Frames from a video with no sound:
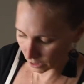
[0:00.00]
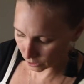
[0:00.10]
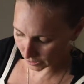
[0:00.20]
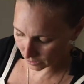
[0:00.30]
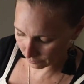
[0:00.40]
So
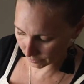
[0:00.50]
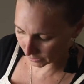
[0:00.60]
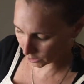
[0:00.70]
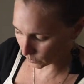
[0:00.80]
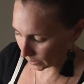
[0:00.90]
I didn't fill
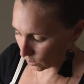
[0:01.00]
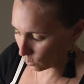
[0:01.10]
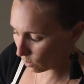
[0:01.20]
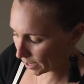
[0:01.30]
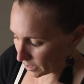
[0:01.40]
this one
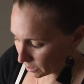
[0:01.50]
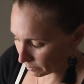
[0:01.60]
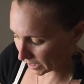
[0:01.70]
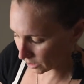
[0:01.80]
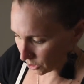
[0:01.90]
quite as
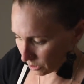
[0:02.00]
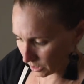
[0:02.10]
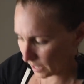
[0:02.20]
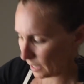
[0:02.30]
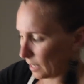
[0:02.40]
much, because
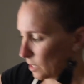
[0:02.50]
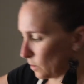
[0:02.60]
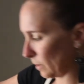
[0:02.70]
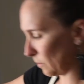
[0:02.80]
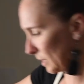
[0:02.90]
that last
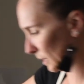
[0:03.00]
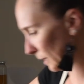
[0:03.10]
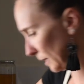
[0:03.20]
one was a